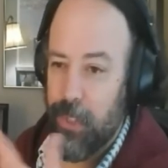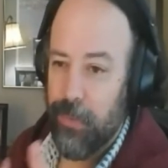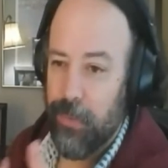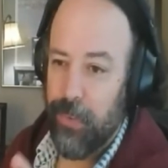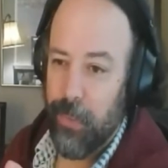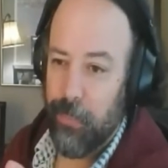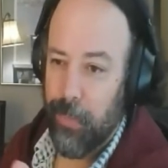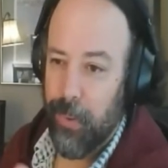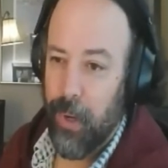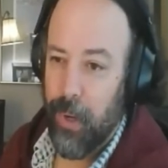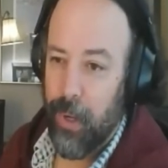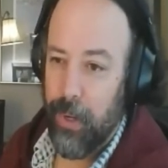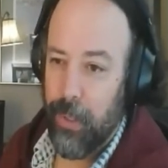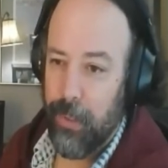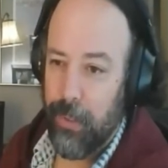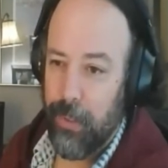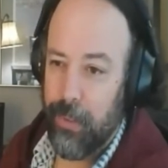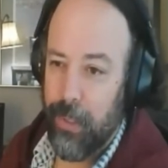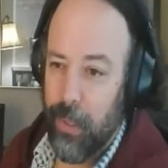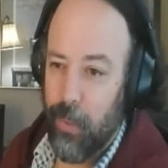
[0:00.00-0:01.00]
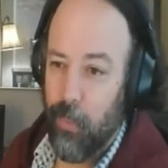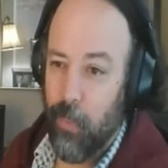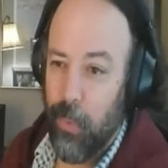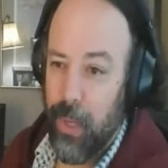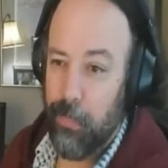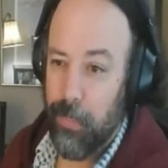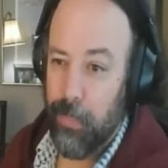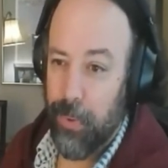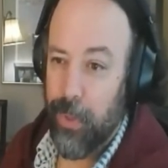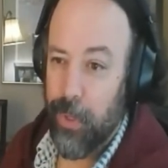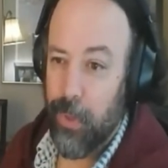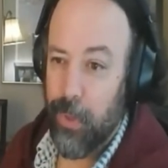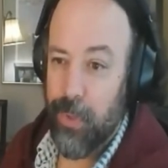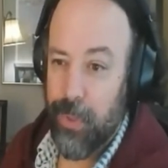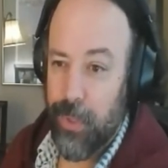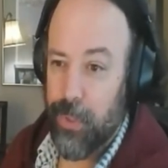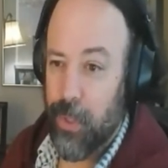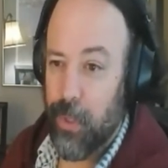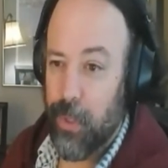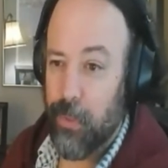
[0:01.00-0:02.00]
of the product that we
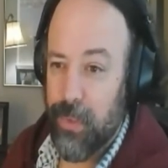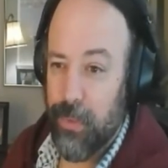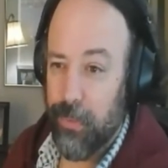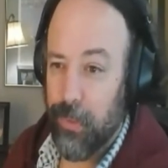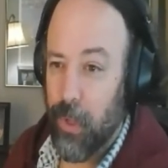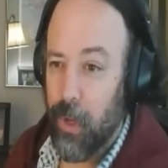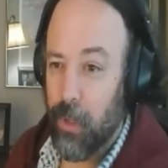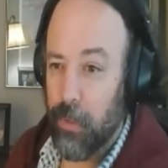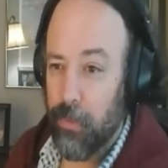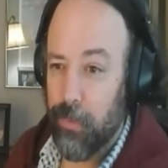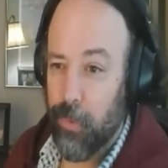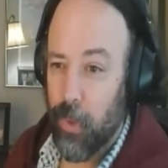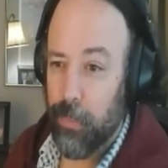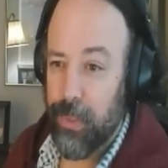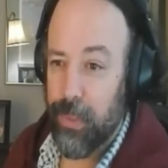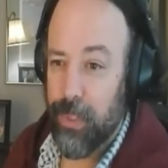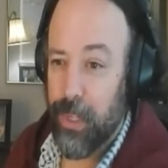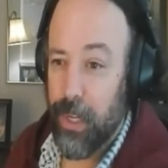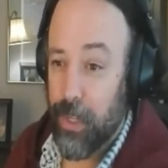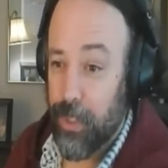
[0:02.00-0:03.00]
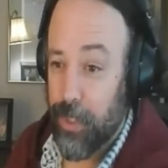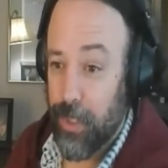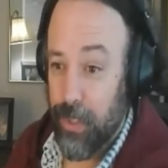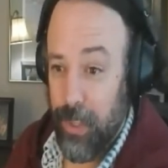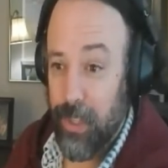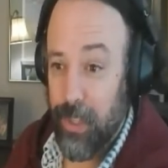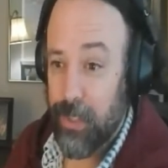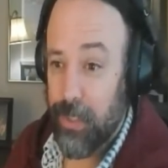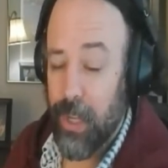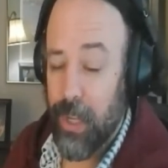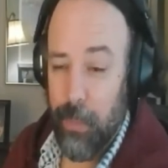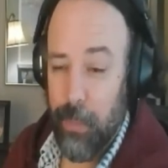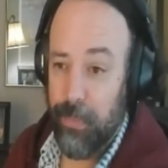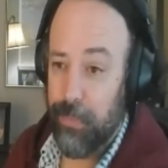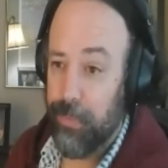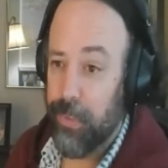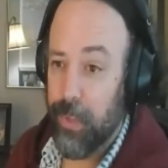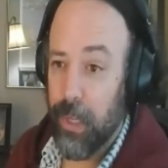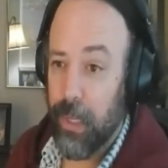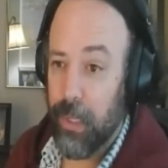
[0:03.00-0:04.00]
produce in terms of long form discussion, this type of
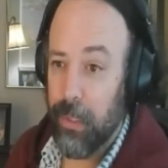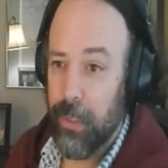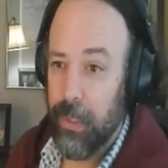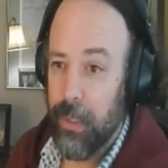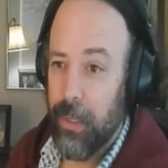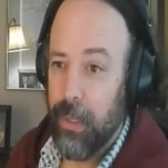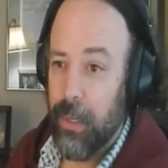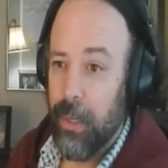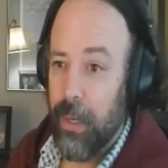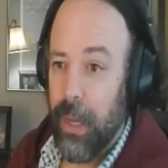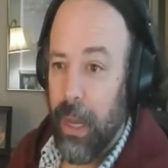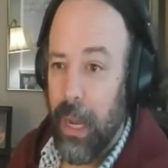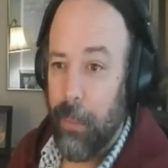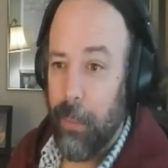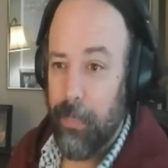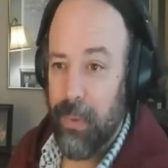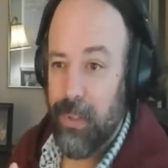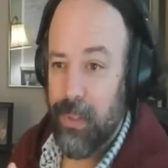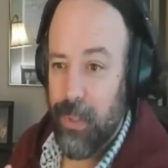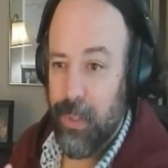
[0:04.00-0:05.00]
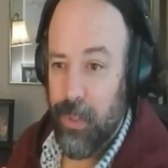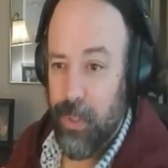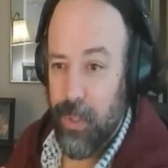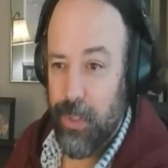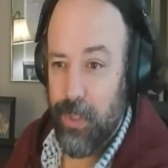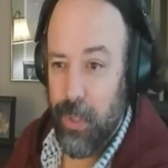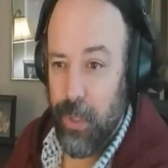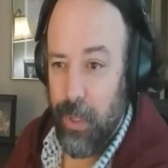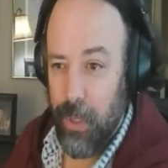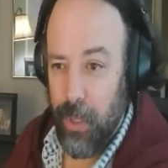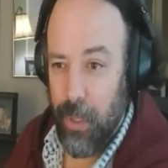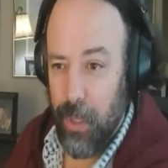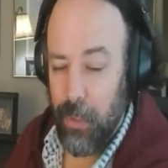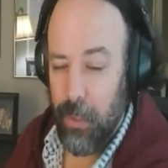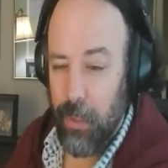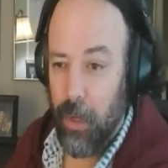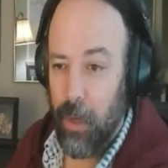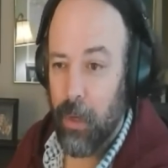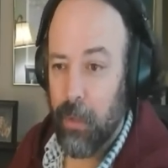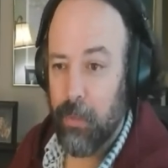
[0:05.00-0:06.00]
thing, happens in just a
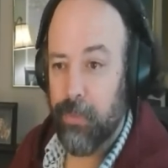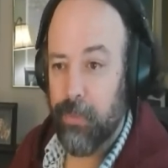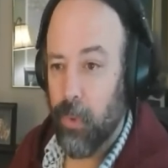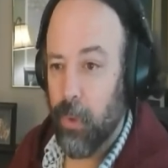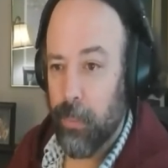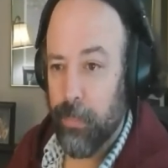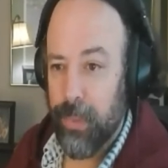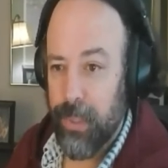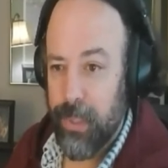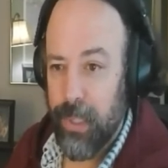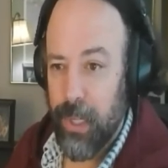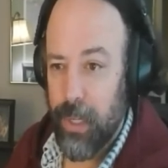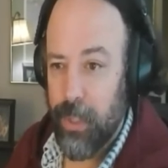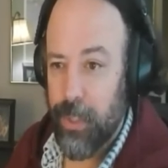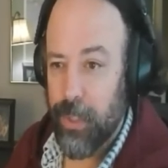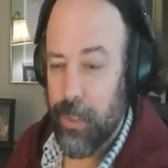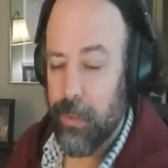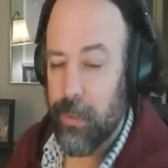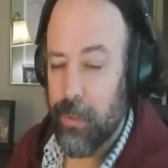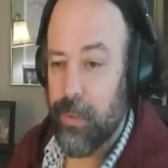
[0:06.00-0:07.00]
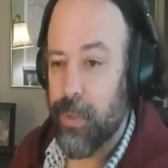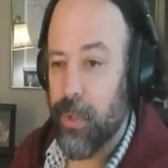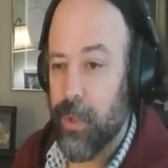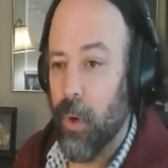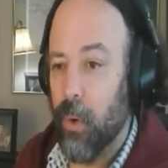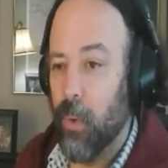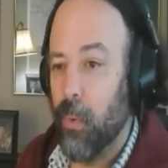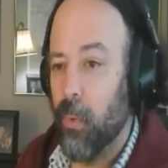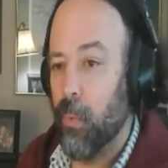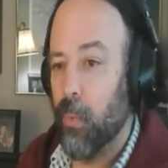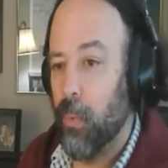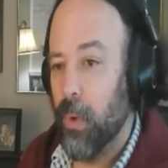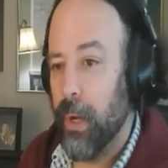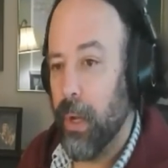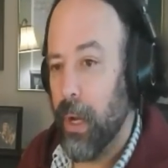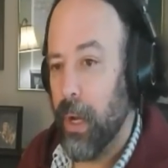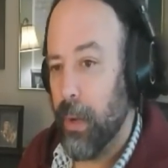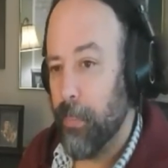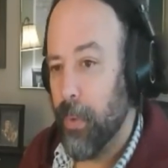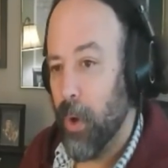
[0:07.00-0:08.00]
long form discussion. So what
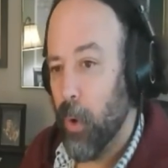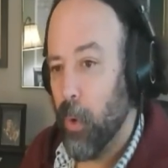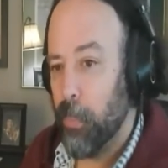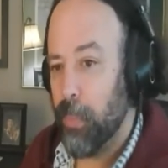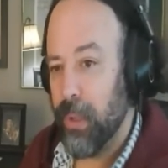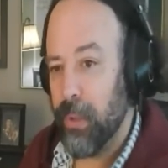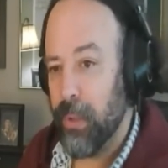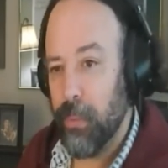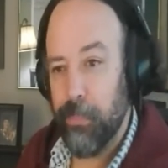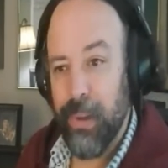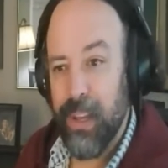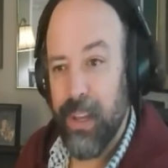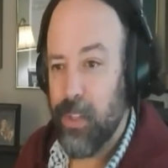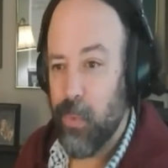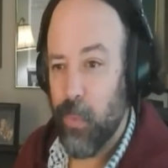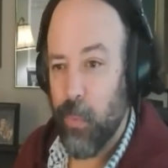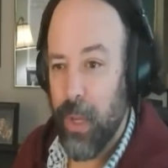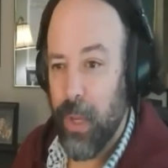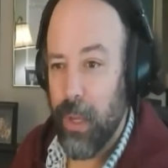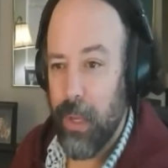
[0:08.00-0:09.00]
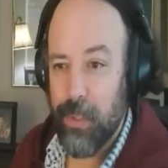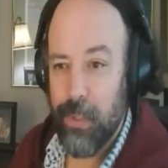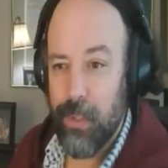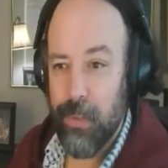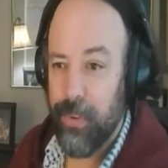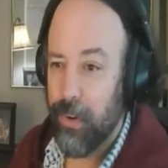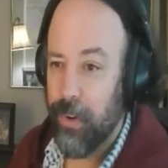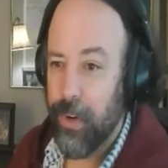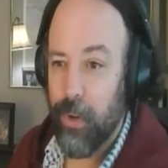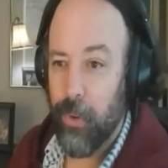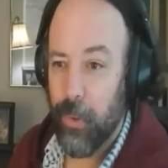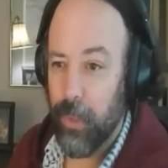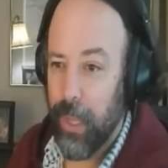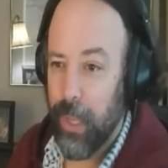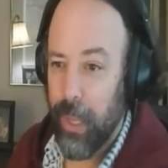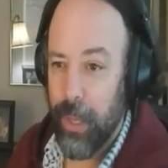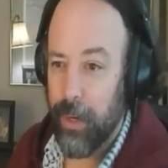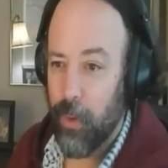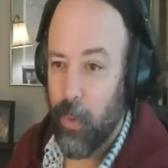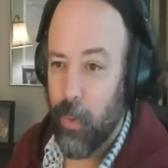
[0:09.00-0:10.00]
I'm hoping the best way is a very
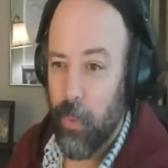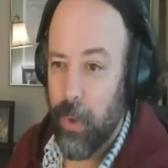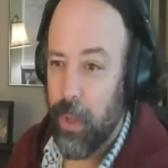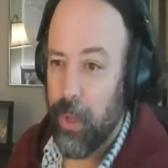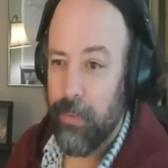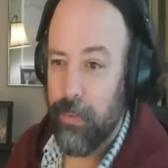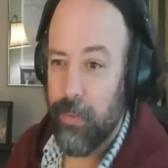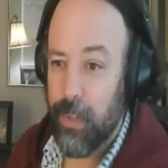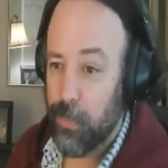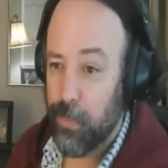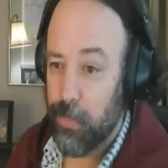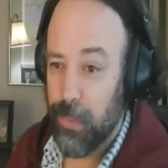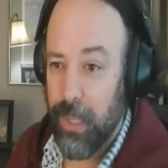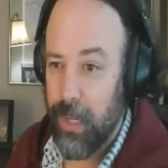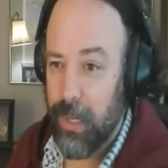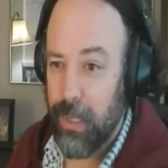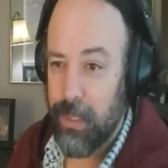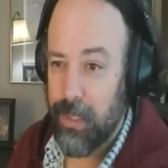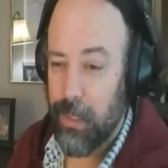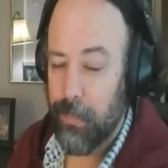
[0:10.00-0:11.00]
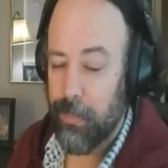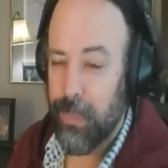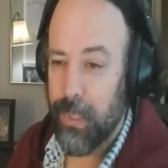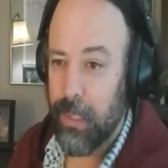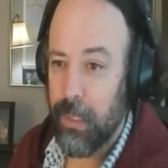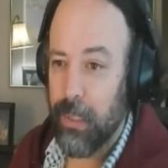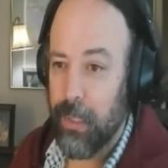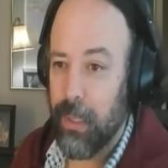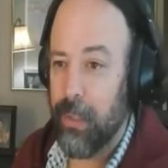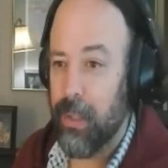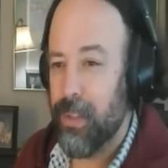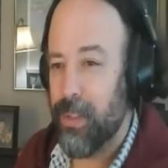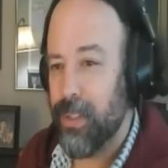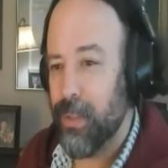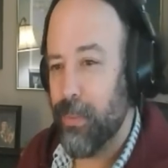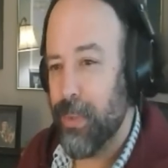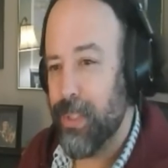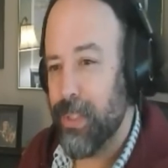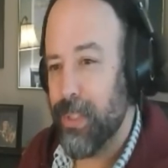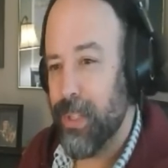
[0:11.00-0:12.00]
organic way of explaining something. And then
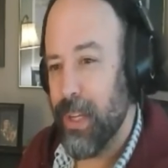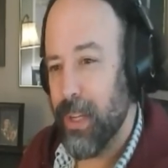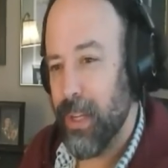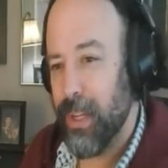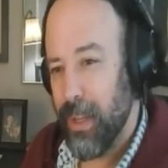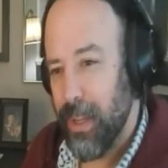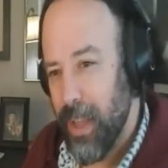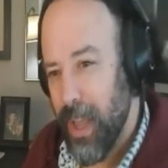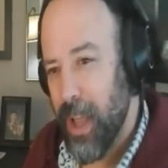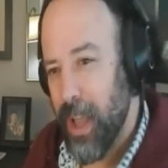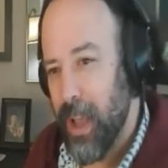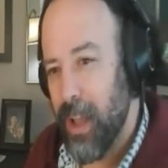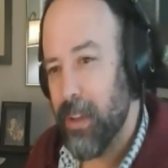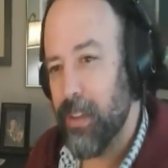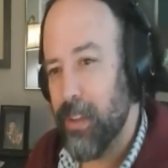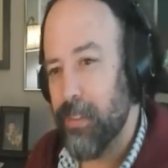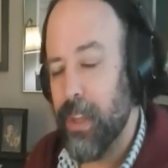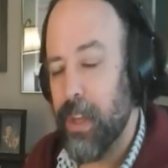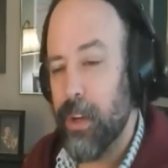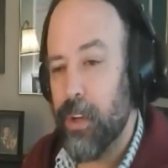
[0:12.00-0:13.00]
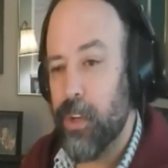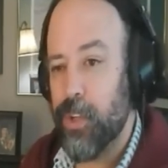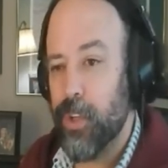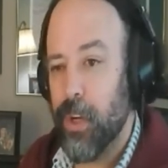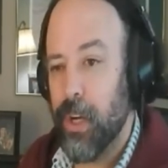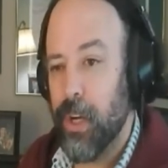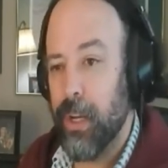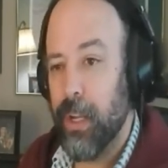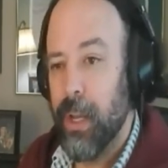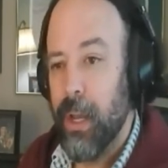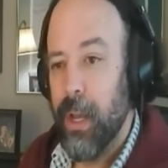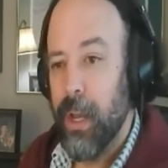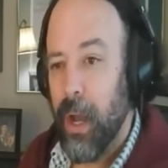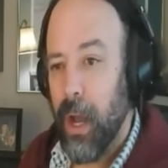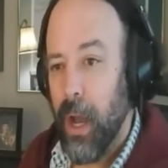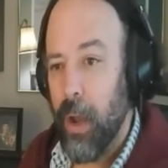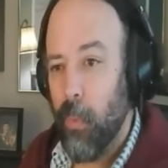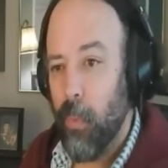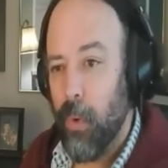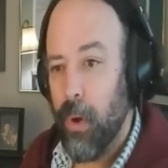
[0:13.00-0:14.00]
someone saying, yeah, I'll give that a shot.
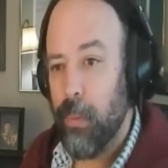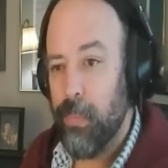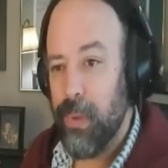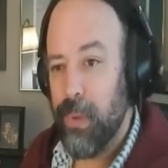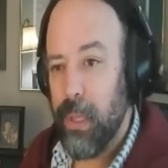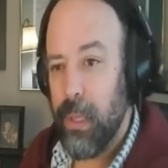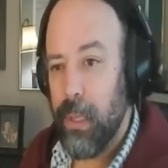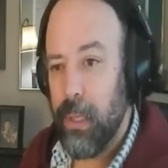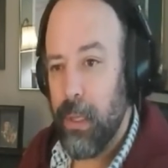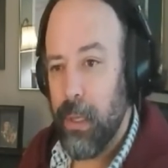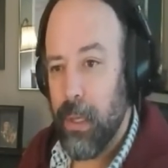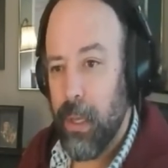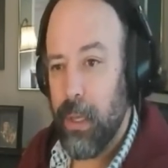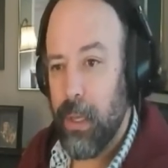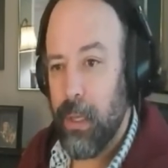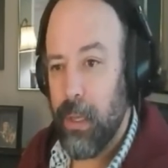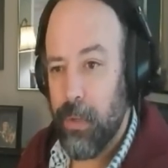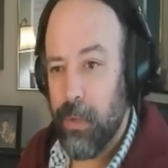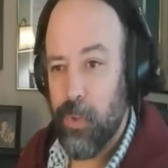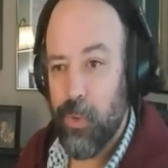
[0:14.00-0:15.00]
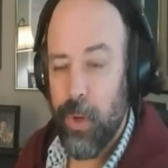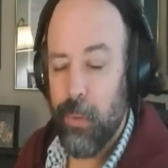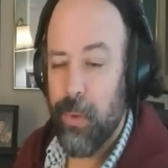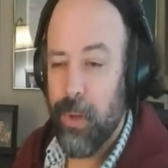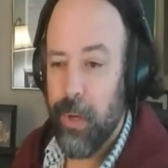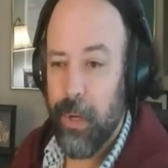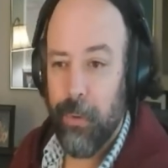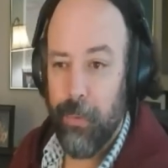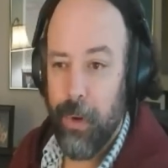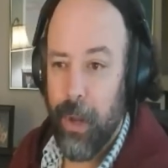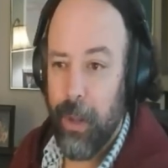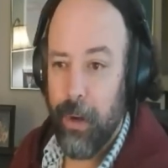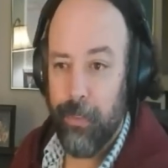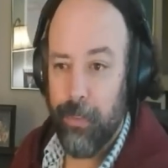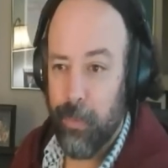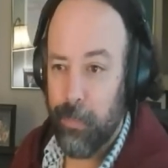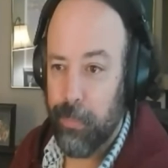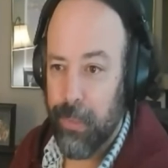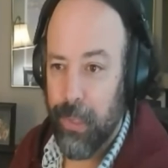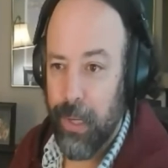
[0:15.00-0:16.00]
I want to be a contributing writer
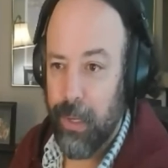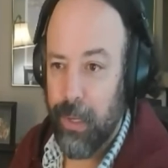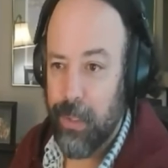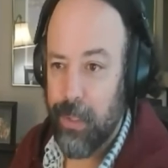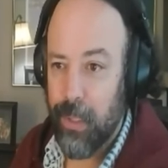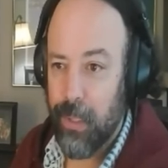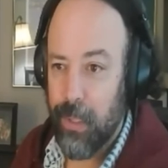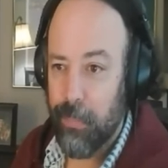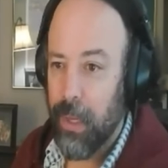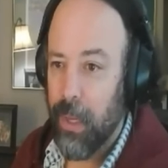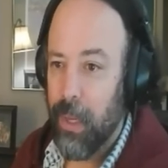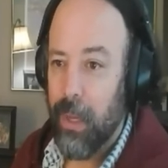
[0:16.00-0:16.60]
for PlankSip.